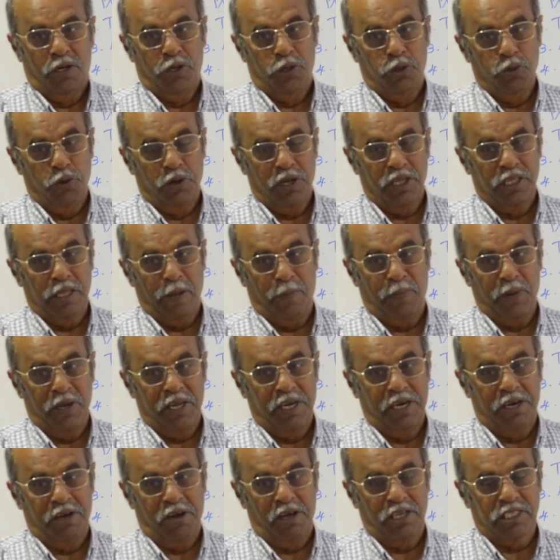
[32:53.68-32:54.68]
the
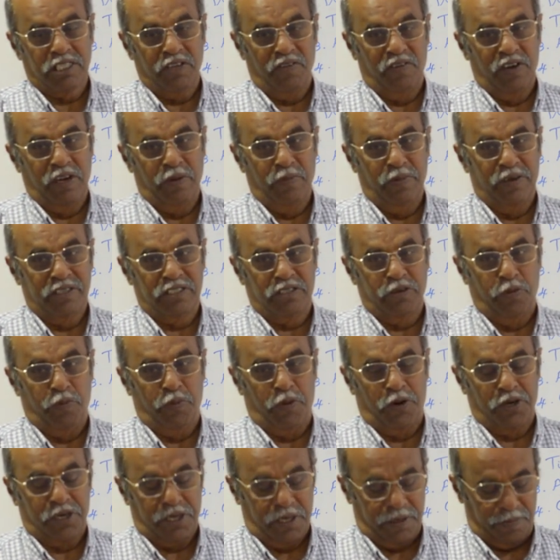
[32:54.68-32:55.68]
period also very much
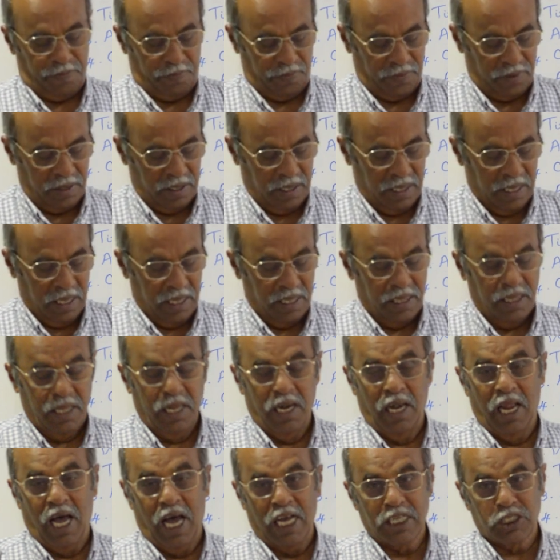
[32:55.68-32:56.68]
important.
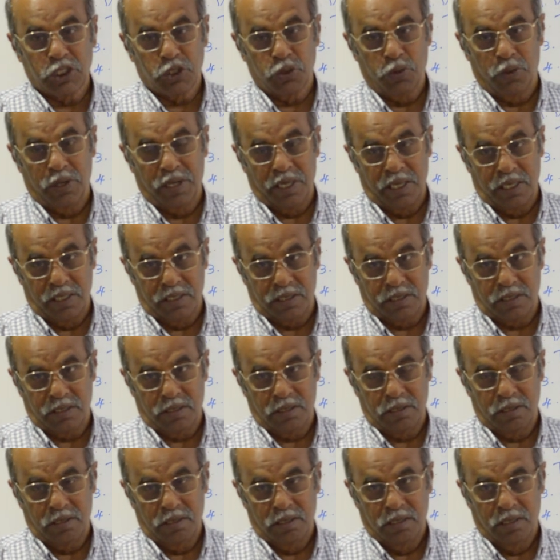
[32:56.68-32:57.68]
The last one
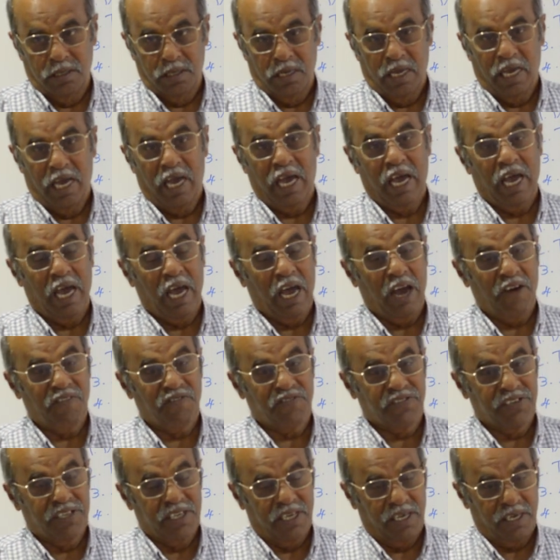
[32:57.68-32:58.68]
is
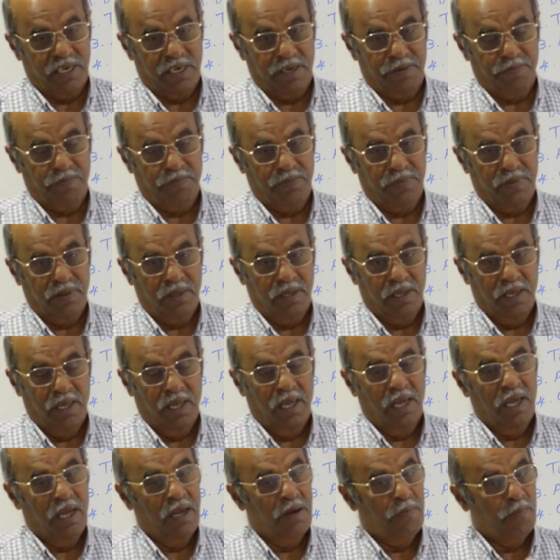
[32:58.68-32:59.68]
after.
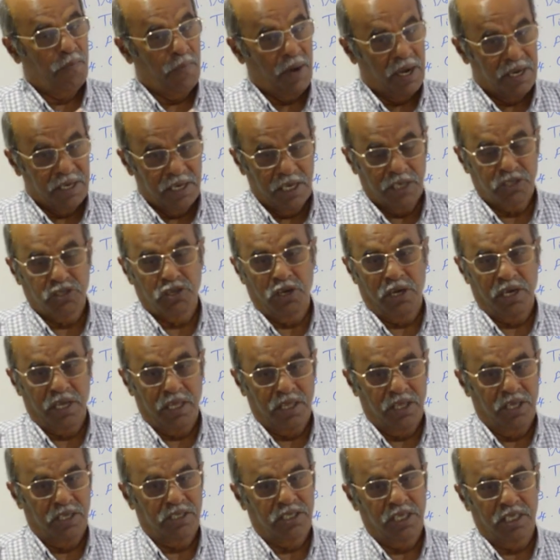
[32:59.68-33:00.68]
My dear
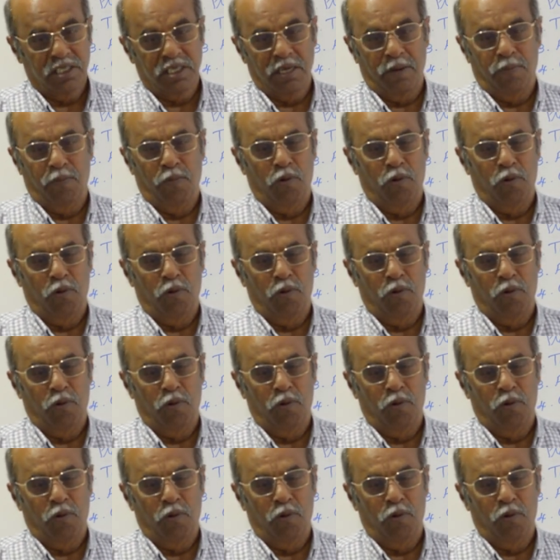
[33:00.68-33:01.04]
children, this is the